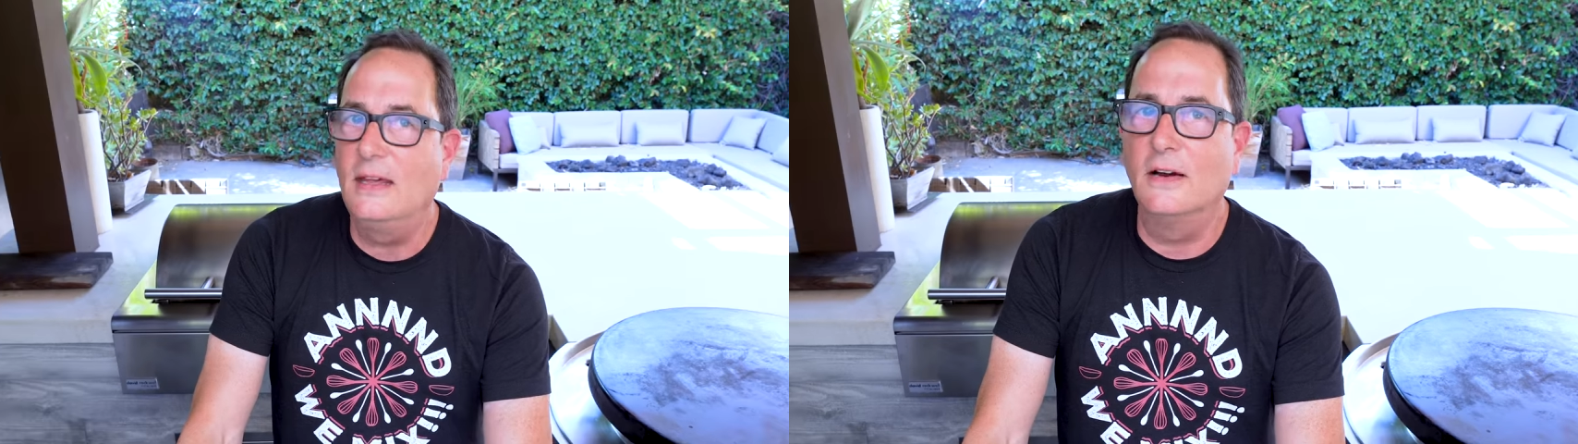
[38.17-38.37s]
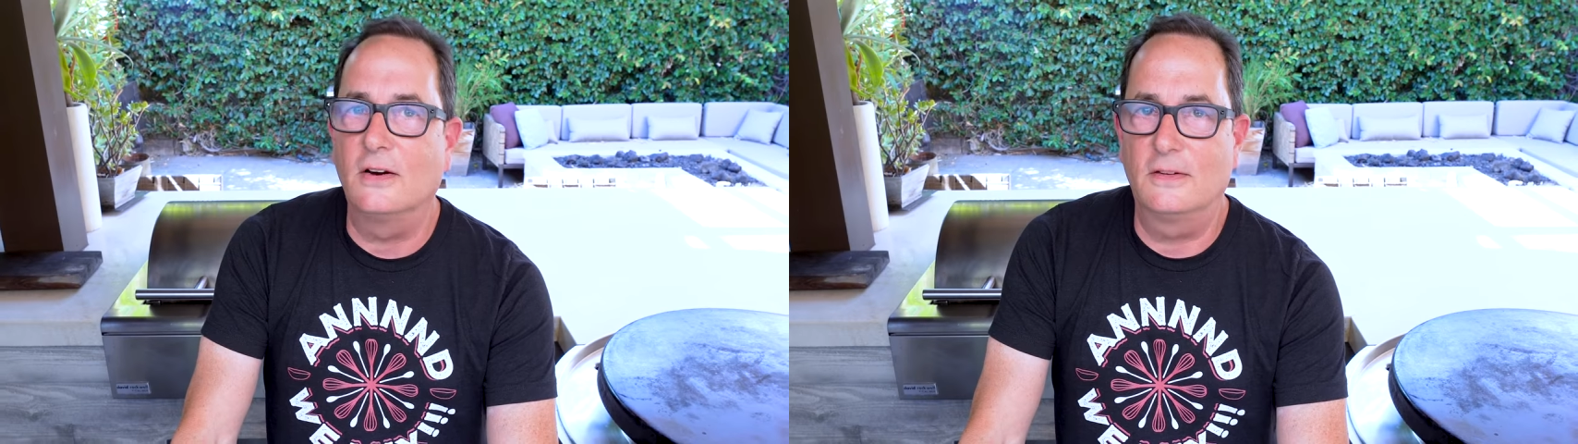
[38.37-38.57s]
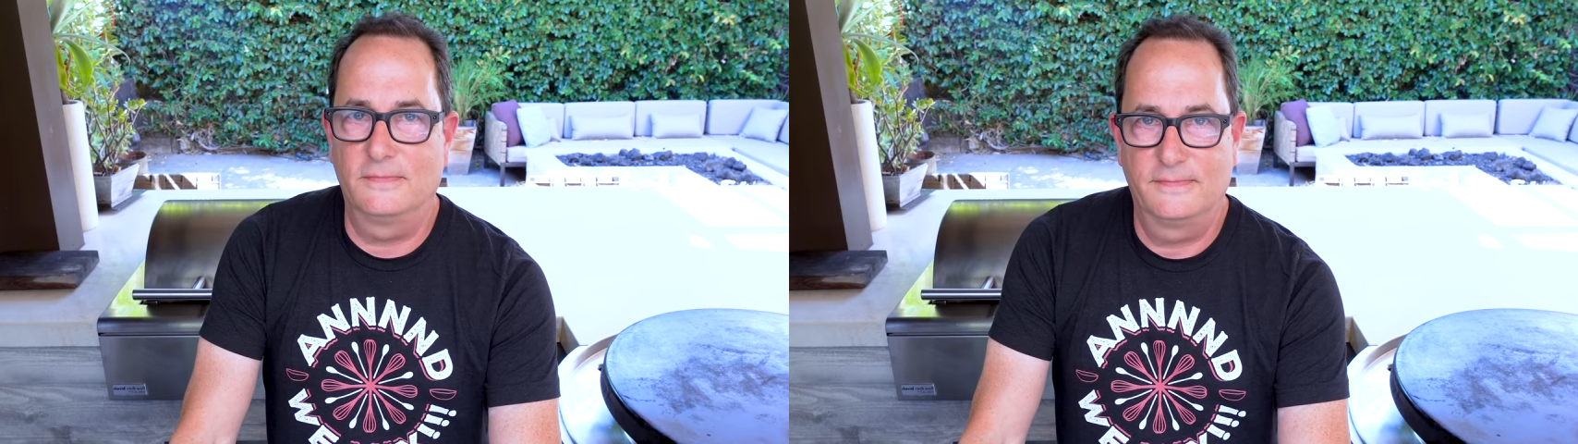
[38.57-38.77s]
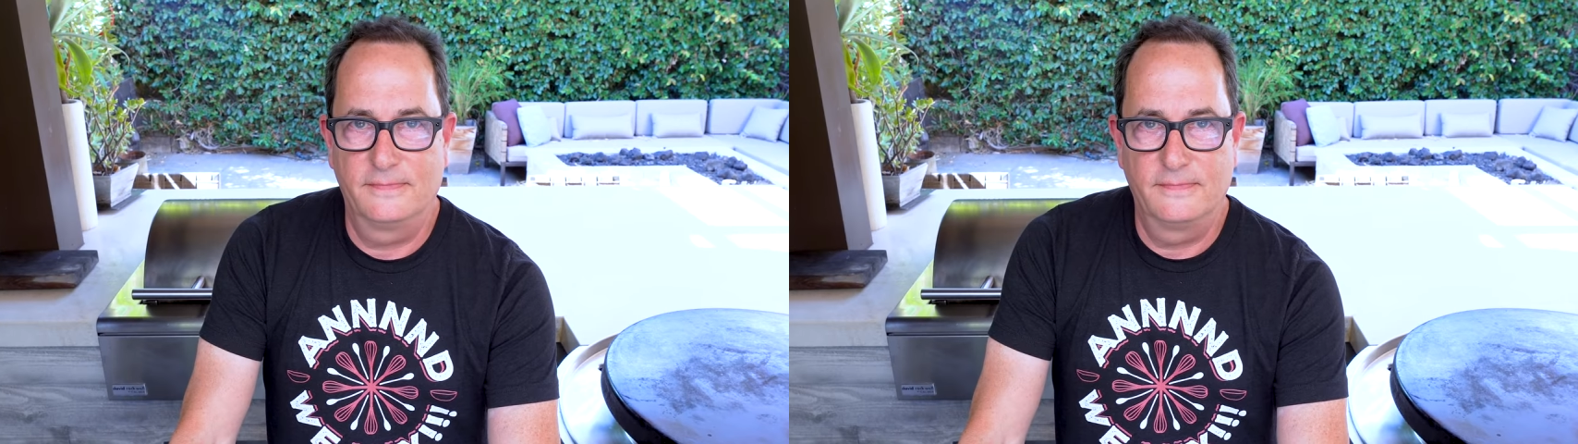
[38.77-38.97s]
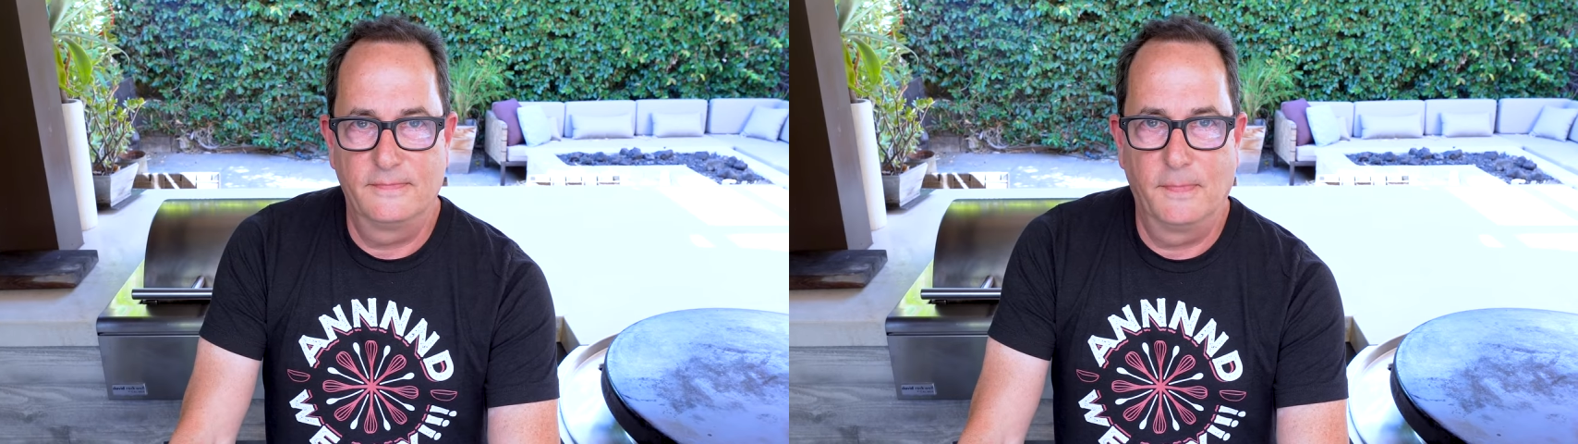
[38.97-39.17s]
deal. It's a
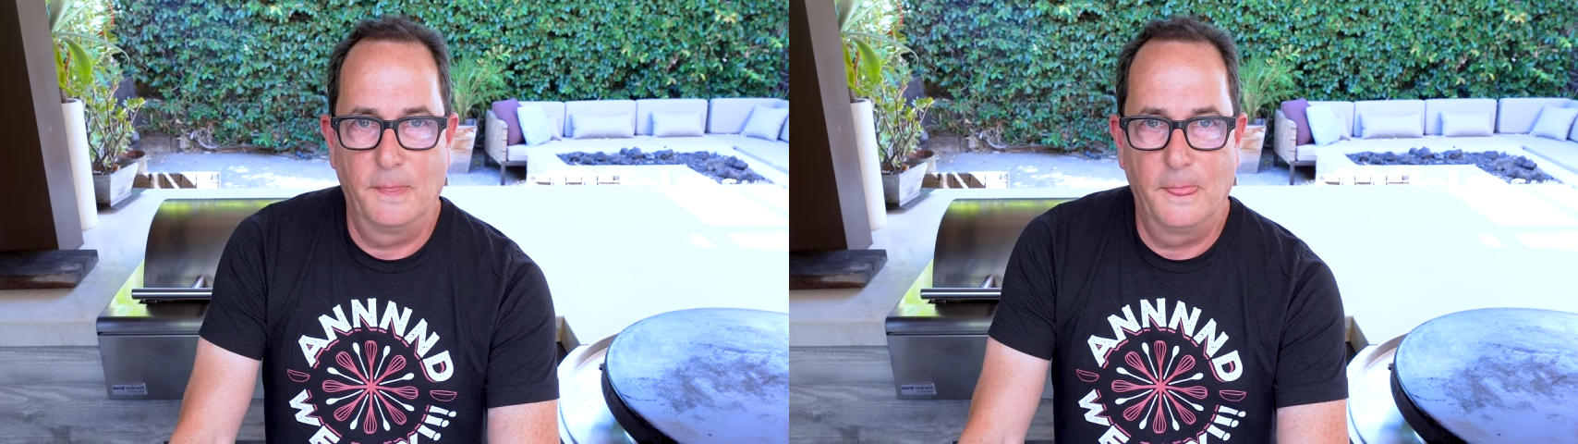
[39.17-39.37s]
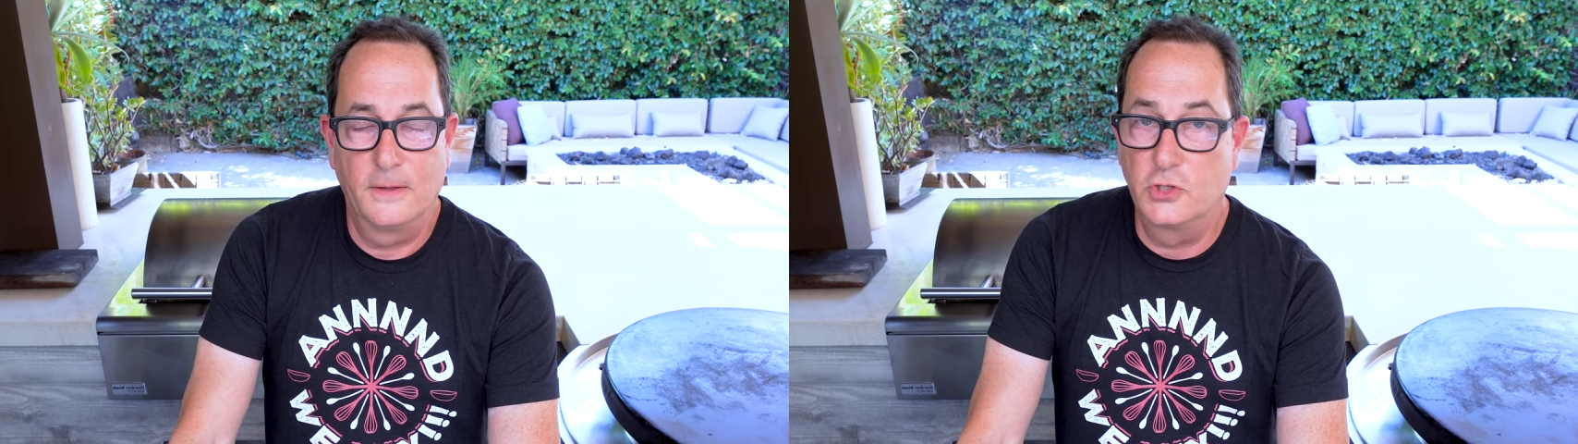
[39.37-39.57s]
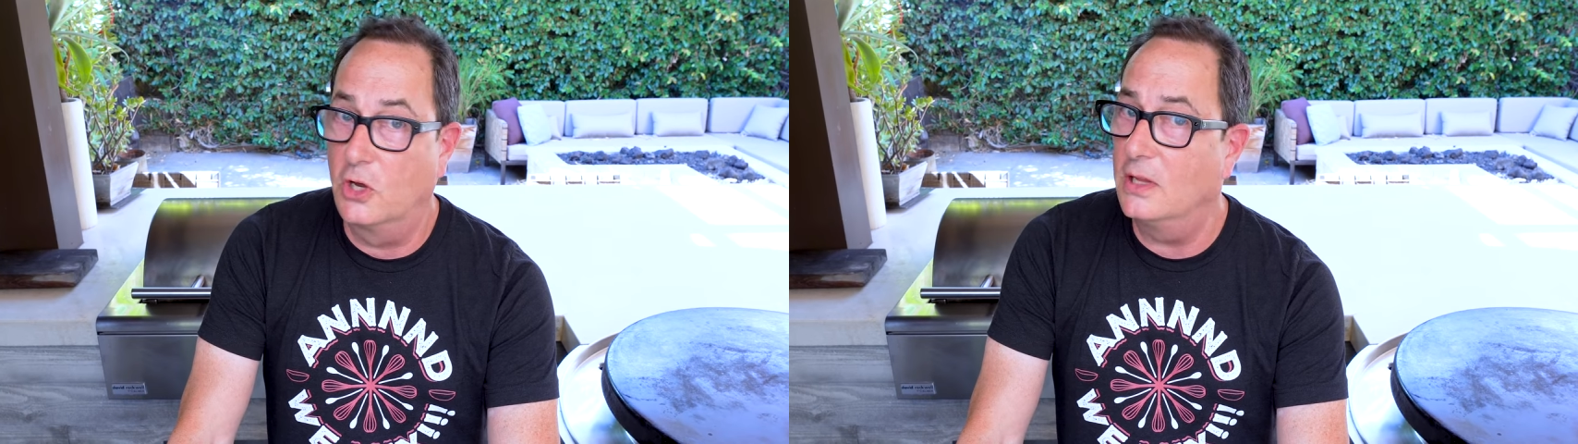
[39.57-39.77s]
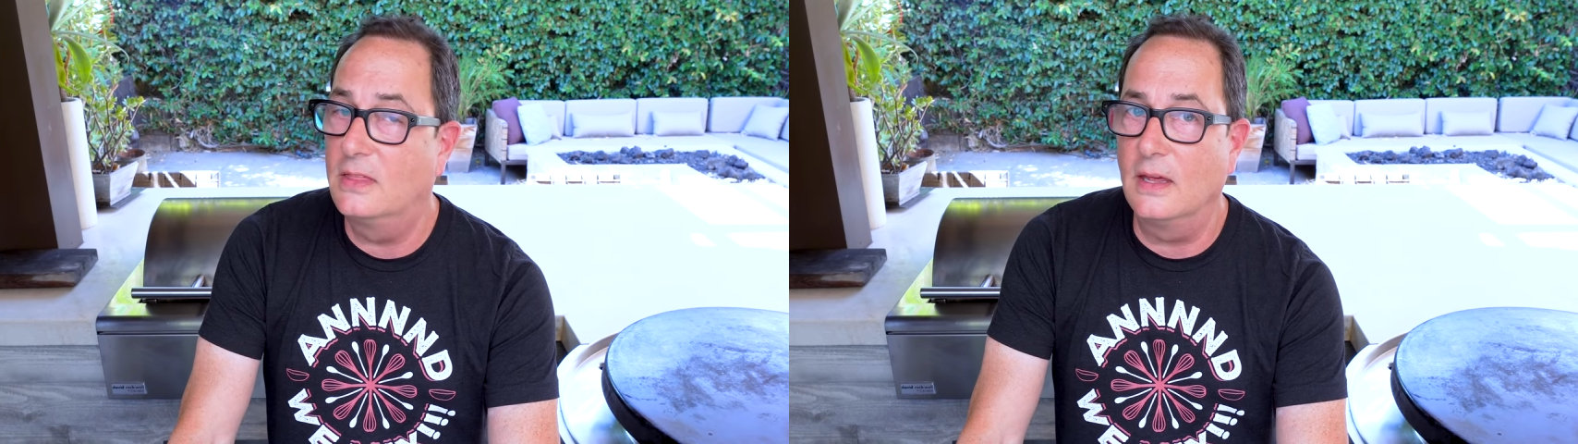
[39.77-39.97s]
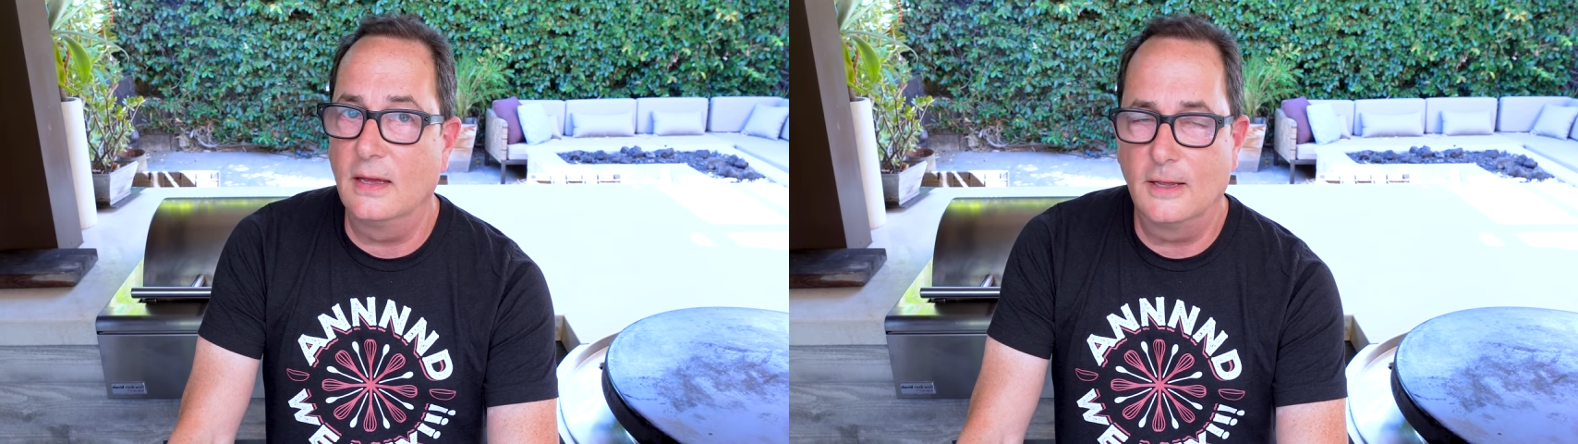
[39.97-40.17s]
good thing. It's a
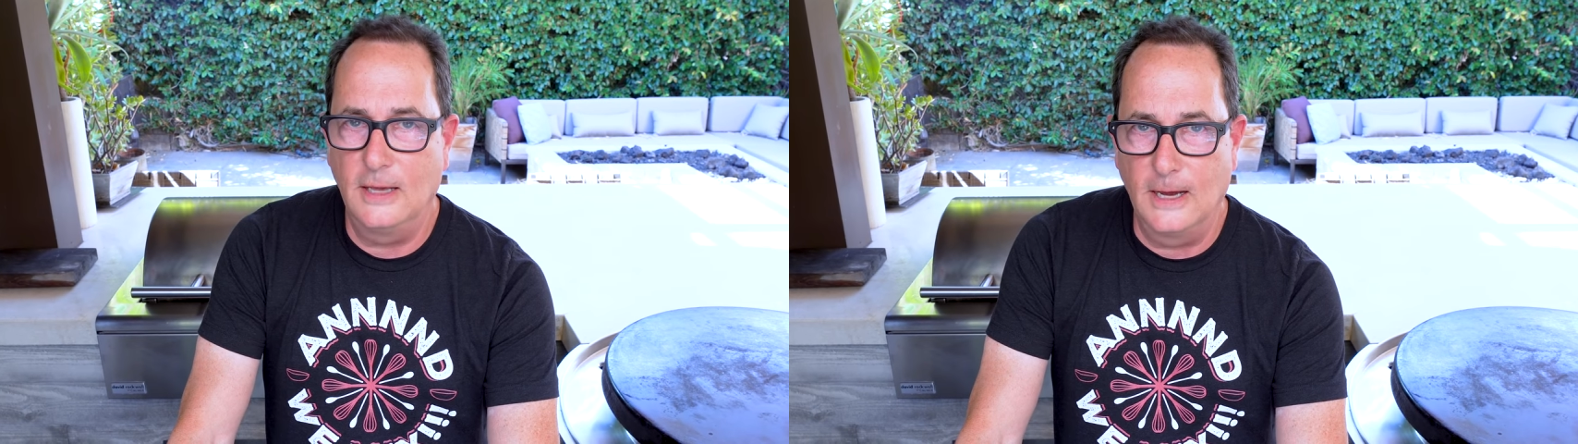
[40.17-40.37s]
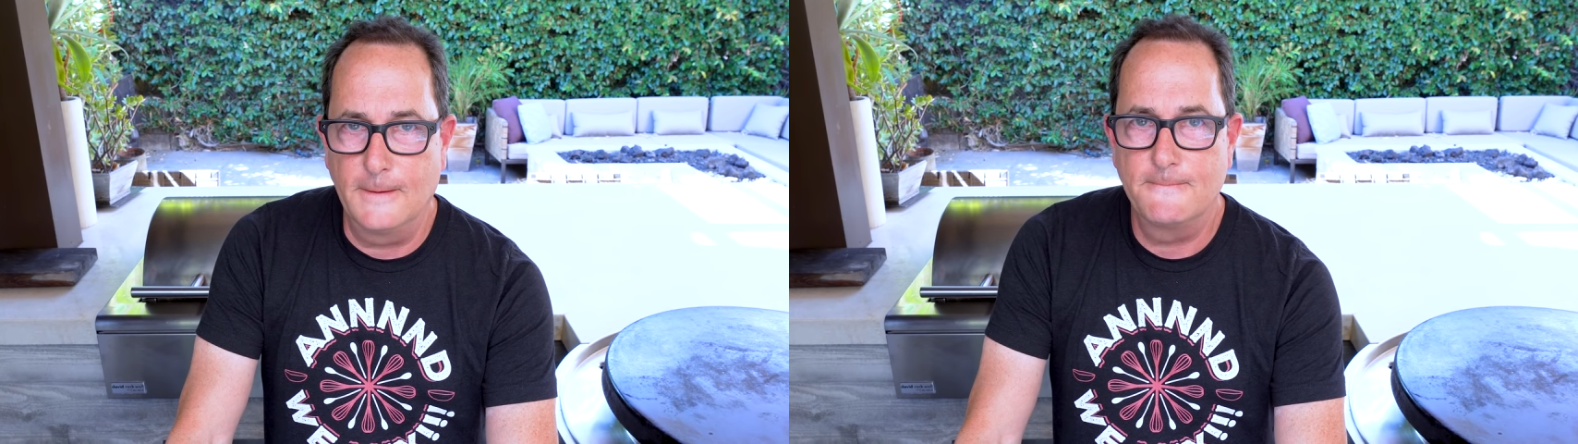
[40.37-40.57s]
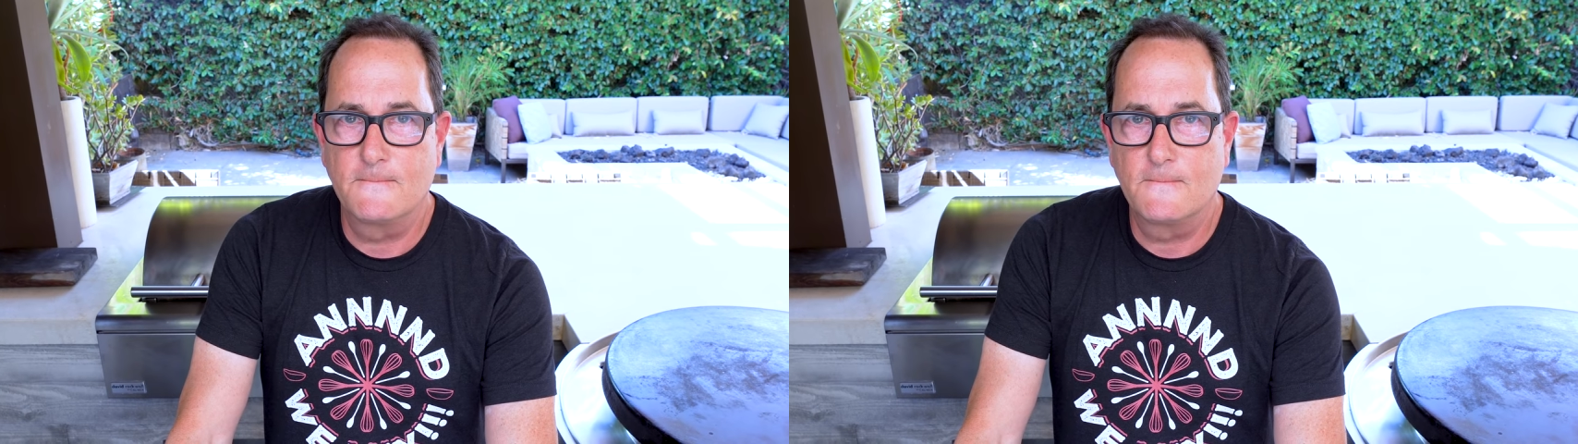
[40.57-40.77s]
good thing, yeah.